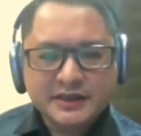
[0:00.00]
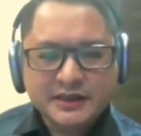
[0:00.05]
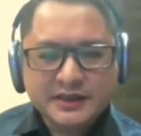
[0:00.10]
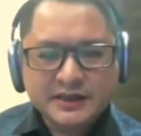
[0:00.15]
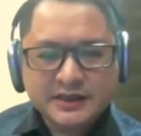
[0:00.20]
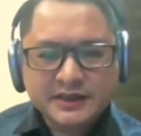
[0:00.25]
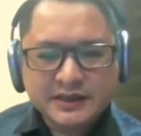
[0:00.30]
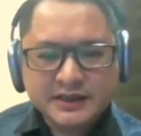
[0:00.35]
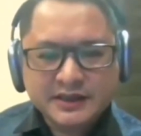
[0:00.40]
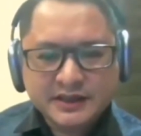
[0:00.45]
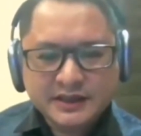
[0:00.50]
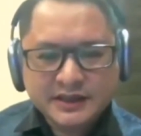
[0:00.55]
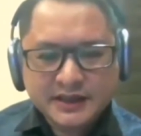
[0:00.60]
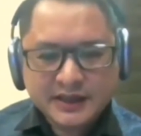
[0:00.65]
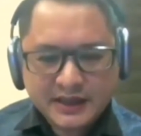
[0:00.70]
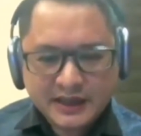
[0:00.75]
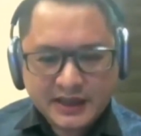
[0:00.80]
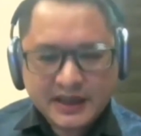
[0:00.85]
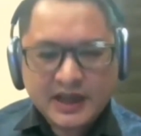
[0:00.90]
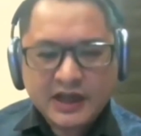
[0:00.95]
Andito.
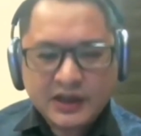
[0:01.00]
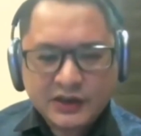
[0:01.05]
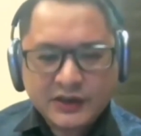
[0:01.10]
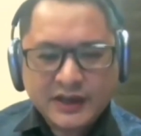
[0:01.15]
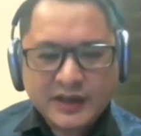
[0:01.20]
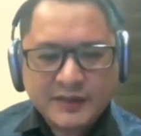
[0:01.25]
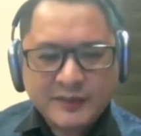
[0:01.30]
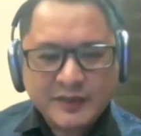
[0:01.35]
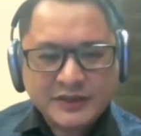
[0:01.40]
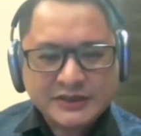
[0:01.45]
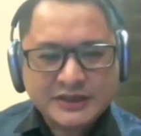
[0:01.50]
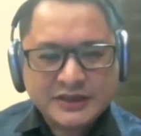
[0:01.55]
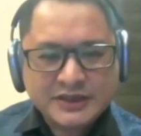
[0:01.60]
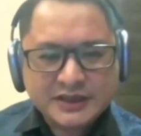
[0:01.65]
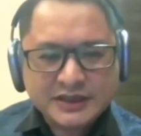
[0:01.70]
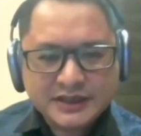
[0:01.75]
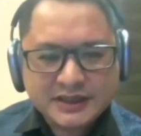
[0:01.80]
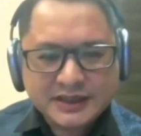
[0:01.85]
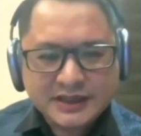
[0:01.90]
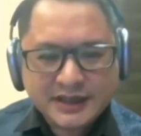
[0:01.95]
Okay po,
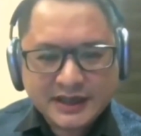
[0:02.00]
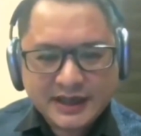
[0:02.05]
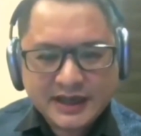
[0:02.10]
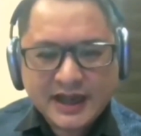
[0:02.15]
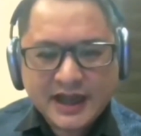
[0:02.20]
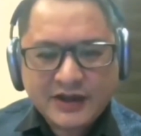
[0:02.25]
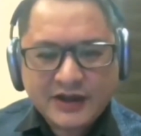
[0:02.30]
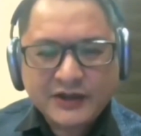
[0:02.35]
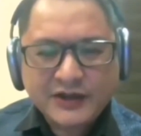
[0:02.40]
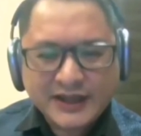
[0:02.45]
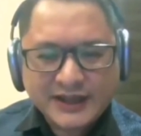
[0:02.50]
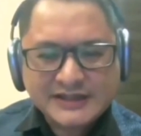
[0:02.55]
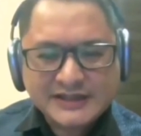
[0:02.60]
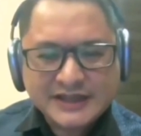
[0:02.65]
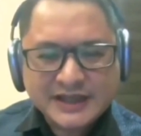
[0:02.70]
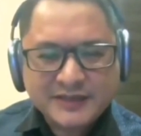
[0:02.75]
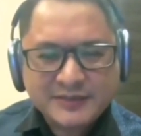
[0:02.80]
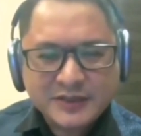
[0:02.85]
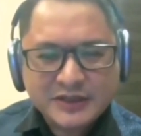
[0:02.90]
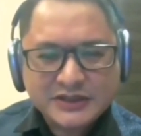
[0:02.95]
sir. We will provide
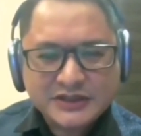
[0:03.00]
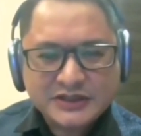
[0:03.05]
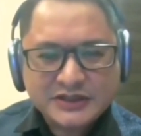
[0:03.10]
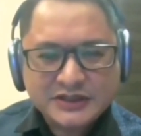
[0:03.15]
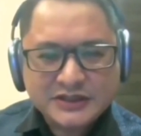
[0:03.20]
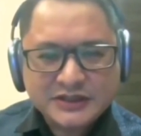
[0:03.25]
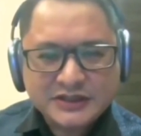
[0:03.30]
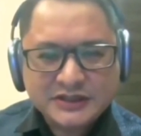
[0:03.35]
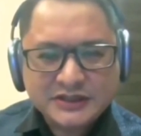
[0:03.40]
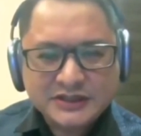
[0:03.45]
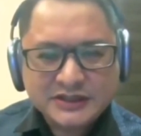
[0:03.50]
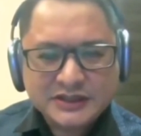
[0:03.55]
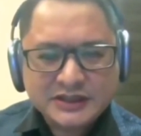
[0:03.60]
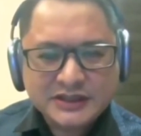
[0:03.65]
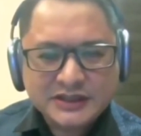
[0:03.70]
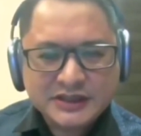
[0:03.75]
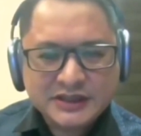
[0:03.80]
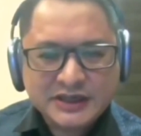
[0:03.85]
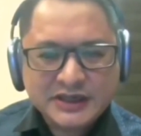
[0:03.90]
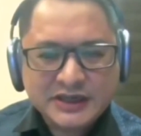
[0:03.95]
you the
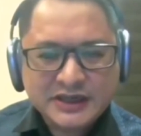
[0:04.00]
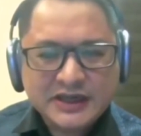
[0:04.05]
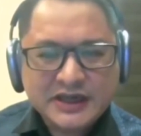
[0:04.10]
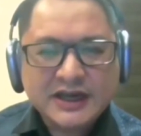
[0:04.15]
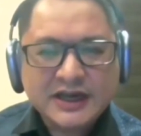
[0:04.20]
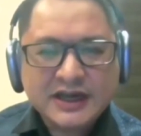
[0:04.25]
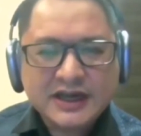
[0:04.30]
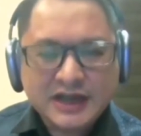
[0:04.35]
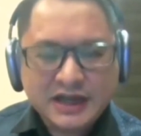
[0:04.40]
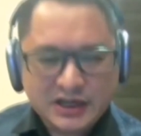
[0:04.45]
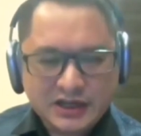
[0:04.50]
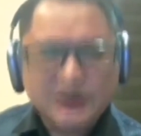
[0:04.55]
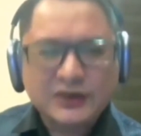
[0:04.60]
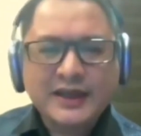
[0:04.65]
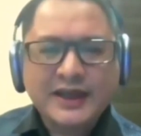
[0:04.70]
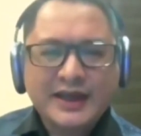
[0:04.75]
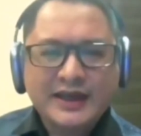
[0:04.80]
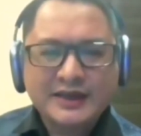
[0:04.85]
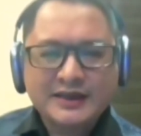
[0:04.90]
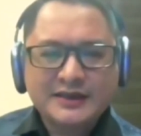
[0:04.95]
syllabus.
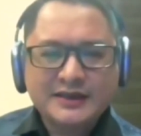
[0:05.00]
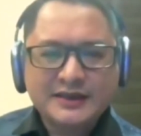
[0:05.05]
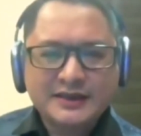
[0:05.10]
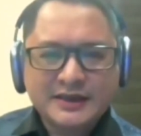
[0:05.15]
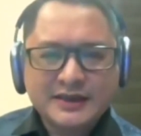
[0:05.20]
Okay.